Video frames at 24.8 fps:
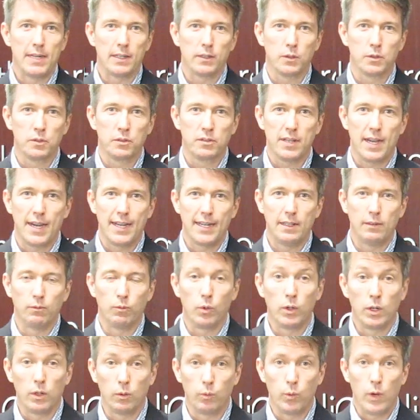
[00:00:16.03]
Medical Society. I
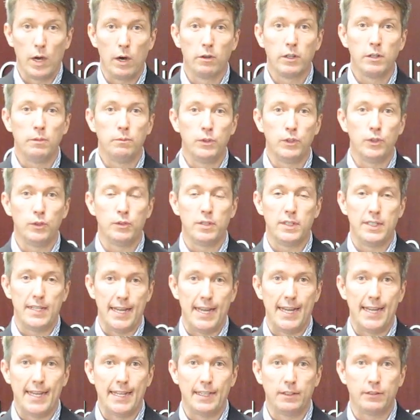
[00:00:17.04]
want to welcome you
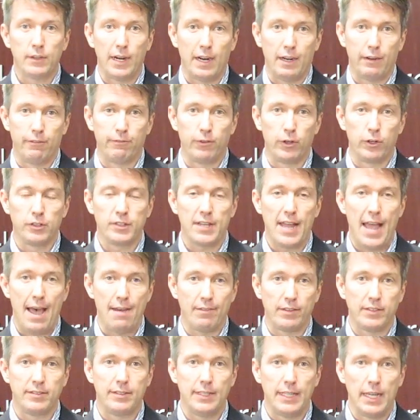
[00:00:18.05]
today to our first
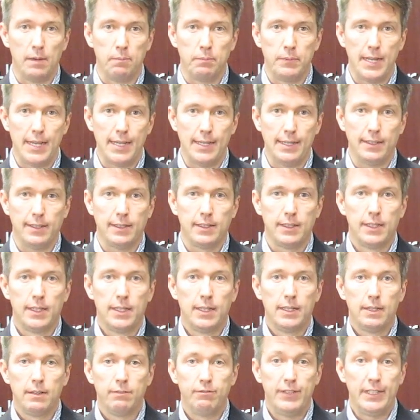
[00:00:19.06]
Advocacy Update
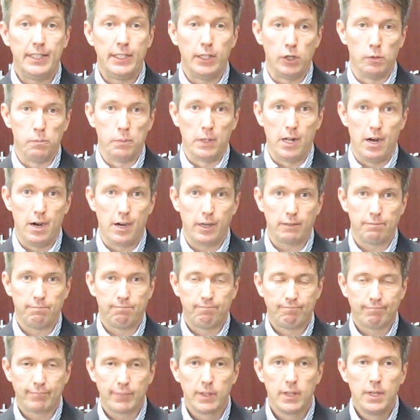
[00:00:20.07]
video blog.
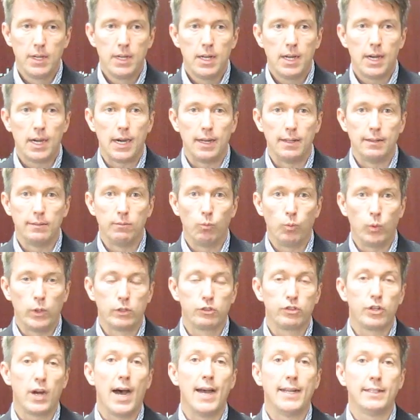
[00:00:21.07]
We're
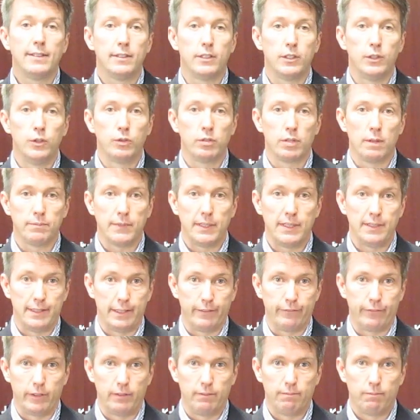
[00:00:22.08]
trying to do something
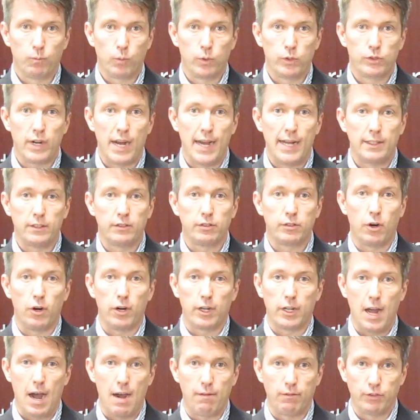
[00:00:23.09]
different. We're trying to
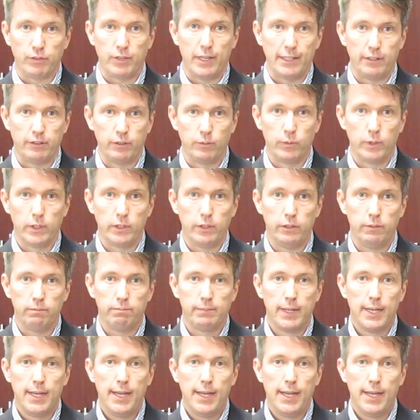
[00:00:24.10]
start a conversation with you.